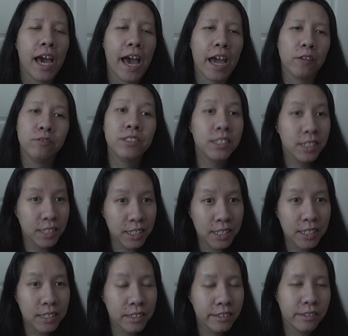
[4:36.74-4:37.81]
I've
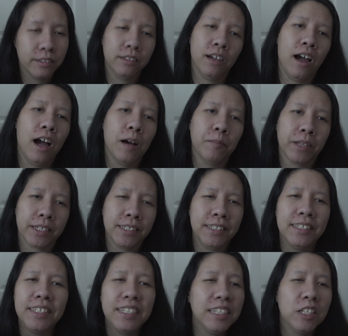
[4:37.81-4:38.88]
seen like
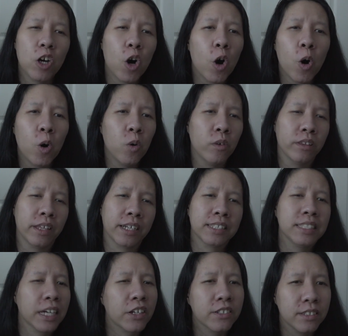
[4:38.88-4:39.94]
CEO and
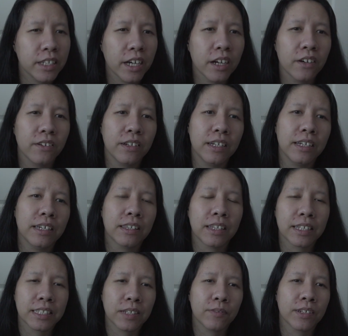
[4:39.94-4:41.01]
like secretary and
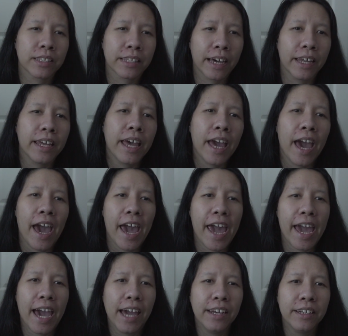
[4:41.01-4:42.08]
like stuff like that.
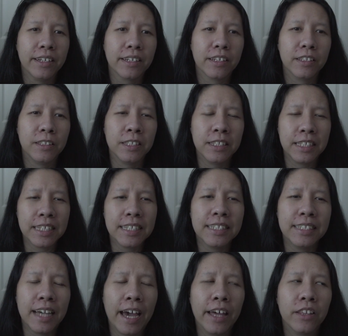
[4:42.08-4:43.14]
And the thing
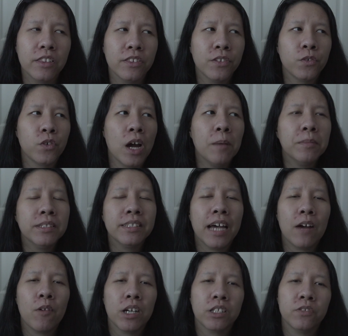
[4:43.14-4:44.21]
is that the dramas
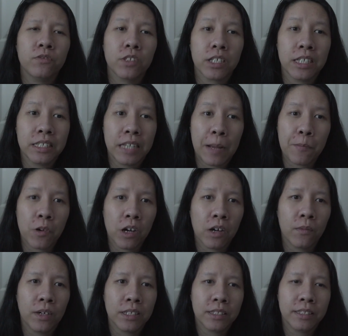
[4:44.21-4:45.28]
I watch for
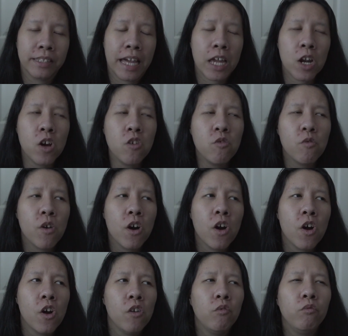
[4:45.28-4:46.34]
contemporary ones, they don't
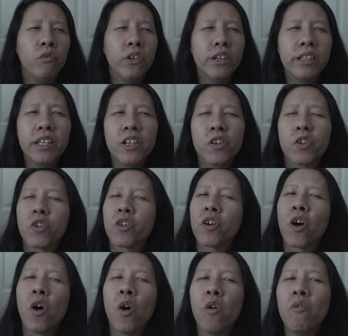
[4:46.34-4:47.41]
really
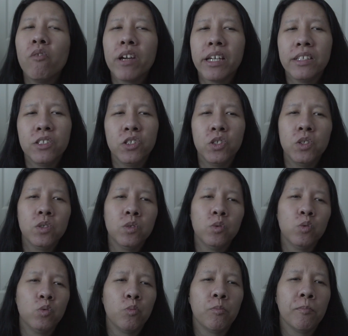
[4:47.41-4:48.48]
go
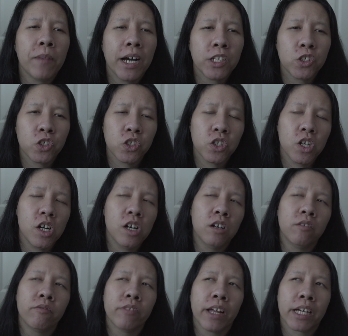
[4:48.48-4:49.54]
into much
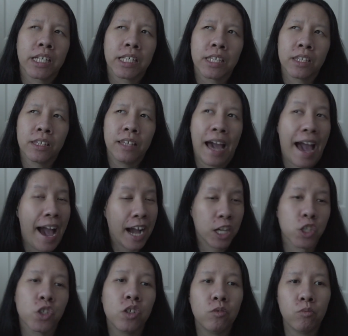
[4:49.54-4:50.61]
of like the
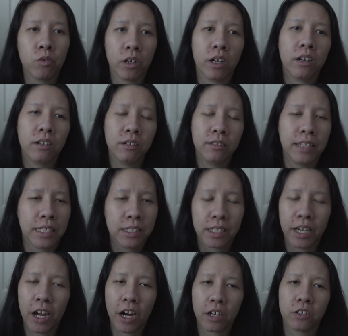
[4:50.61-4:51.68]
actual work that
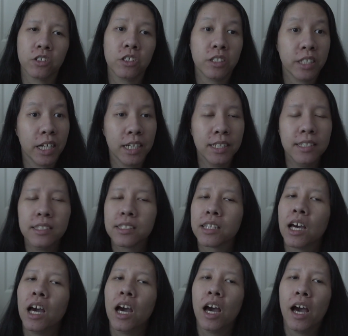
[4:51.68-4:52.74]
the character
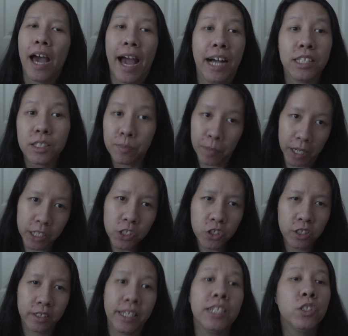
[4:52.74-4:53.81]
does as
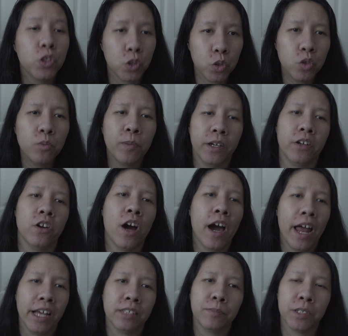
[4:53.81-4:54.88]
much. They do, but
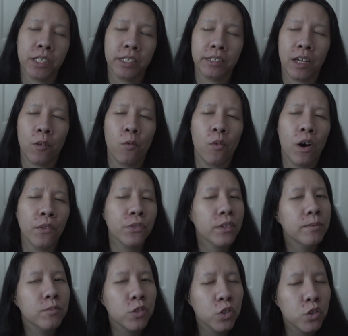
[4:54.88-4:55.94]
not as much as I want
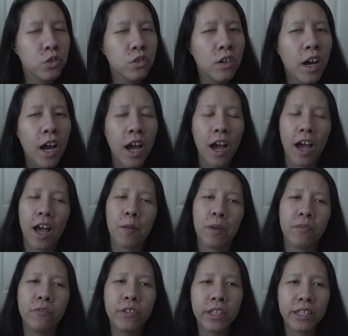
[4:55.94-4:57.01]
them to.
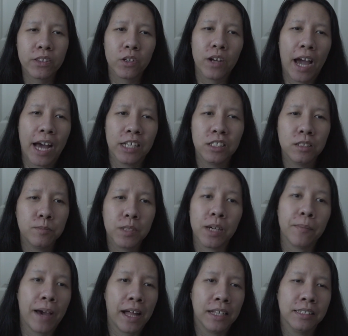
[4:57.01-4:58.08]
I feel like there has to be
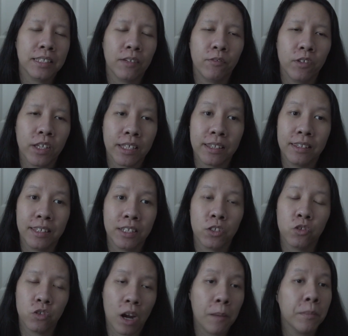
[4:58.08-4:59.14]
a balance. I feel like
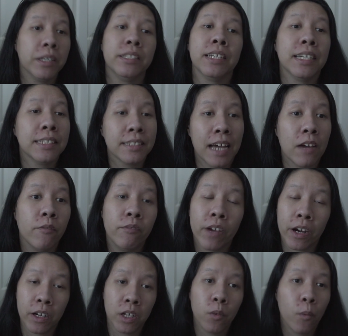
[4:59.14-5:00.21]
this drama does that
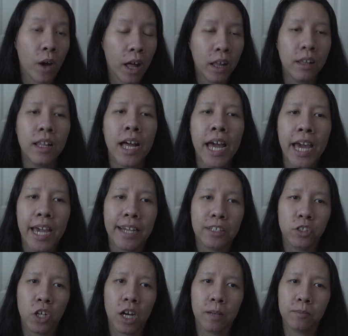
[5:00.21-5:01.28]
very well
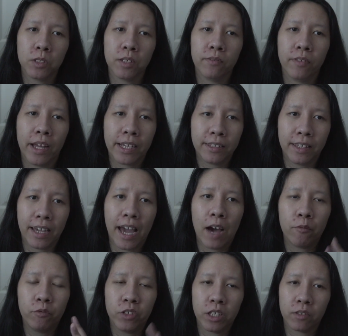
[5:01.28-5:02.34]
in terms of like they
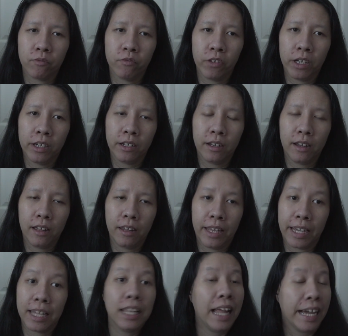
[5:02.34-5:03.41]
have different
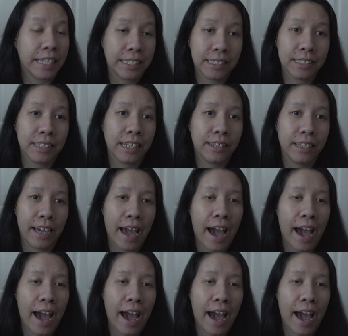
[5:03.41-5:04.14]
like clients that they